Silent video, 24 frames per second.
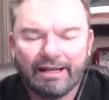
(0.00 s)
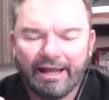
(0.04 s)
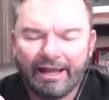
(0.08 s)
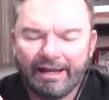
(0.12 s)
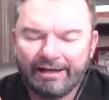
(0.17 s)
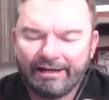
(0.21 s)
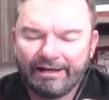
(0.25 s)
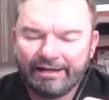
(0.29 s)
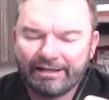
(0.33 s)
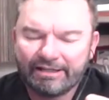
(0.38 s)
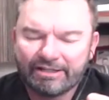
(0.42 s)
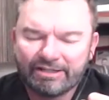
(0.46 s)

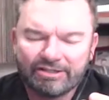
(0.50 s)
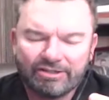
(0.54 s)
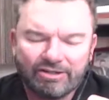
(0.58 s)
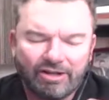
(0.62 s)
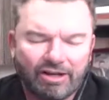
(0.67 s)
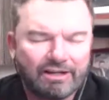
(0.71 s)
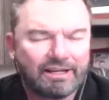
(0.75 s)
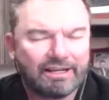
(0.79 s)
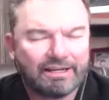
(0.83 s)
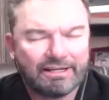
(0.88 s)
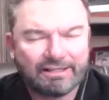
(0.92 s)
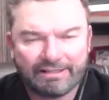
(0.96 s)
And it's
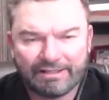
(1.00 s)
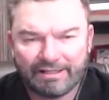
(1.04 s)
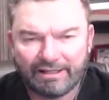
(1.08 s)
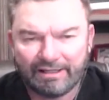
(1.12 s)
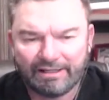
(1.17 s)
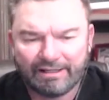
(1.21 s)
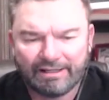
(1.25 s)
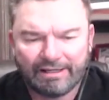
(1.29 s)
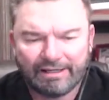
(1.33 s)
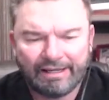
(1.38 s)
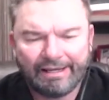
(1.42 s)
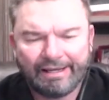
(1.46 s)
not
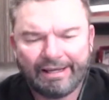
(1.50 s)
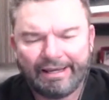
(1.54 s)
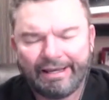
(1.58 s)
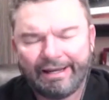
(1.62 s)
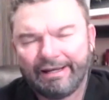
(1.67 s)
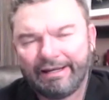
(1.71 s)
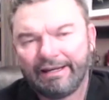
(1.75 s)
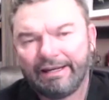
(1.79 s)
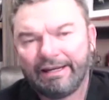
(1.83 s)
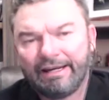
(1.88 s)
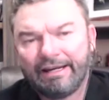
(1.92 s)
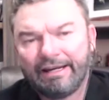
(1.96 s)
easy.
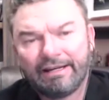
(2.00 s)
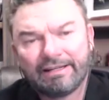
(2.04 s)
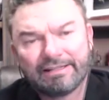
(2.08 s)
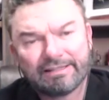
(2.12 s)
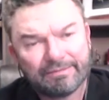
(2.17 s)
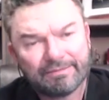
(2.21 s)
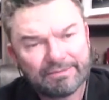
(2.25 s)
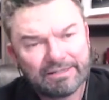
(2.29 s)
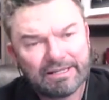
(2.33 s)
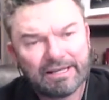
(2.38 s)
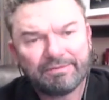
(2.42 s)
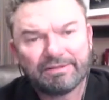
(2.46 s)
And
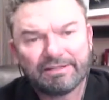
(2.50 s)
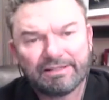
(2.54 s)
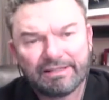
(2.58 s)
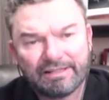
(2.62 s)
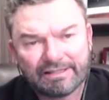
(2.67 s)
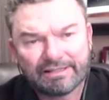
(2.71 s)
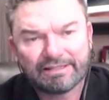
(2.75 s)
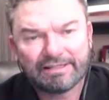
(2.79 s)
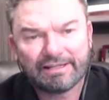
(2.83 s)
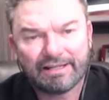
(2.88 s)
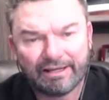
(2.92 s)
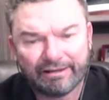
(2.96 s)
sometimes it is
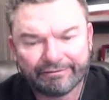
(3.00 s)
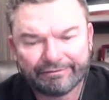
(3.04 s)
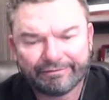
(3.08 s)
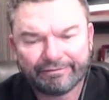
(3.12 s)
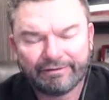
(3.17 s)
tough.